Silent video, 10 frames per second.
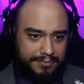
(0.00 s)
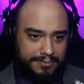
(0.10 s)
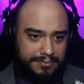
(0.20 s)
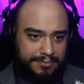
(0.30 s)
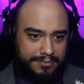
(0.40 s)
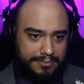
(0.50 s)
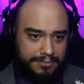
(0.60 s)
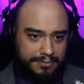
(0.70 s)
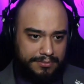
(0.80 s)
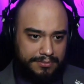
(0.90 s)

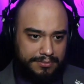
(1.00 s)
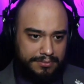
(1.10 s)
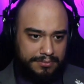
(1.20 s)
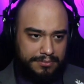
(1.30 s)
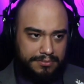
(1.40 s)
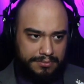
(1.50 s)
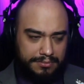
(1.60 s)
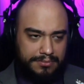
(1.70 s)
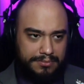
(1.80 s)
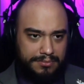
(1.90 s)

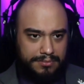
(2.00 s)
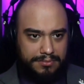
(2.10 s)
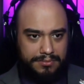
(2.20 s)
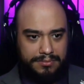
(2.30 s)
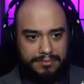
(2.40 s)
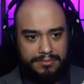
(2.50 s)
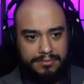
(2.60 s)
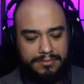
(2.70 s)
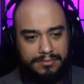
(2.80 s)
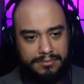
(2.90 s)

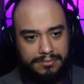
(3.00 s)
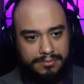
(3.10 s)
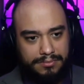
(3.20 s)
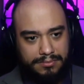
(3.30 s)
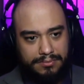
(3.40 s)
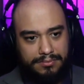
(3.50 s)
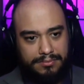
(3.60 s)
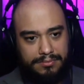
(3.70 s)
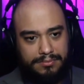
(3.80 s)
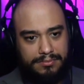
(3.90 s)

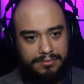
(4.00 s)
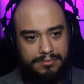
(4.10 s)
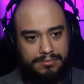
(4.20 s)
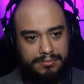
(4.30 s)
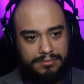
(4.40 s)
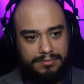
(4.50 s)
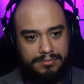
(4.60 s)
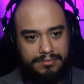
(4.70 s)
(not speaking)